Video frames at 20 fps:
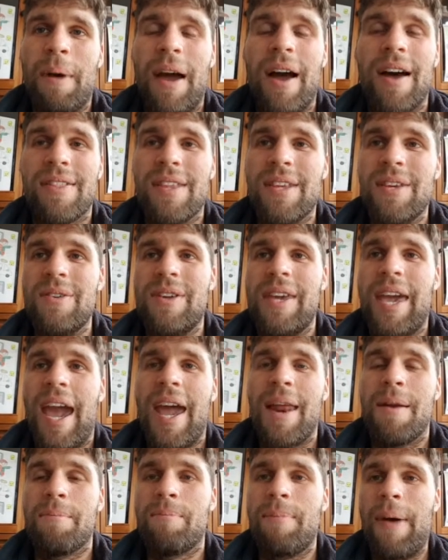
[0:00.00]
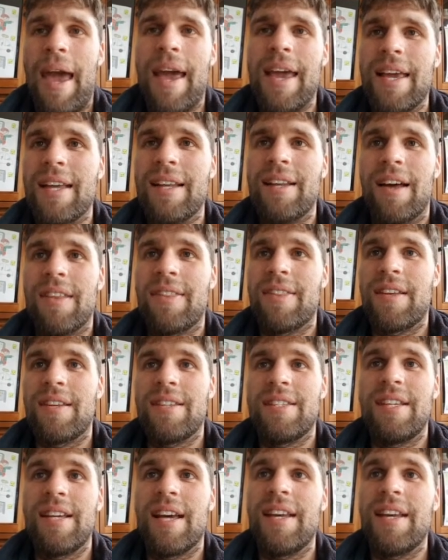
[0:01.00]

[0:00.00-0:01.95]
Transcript: but I think you can pay like the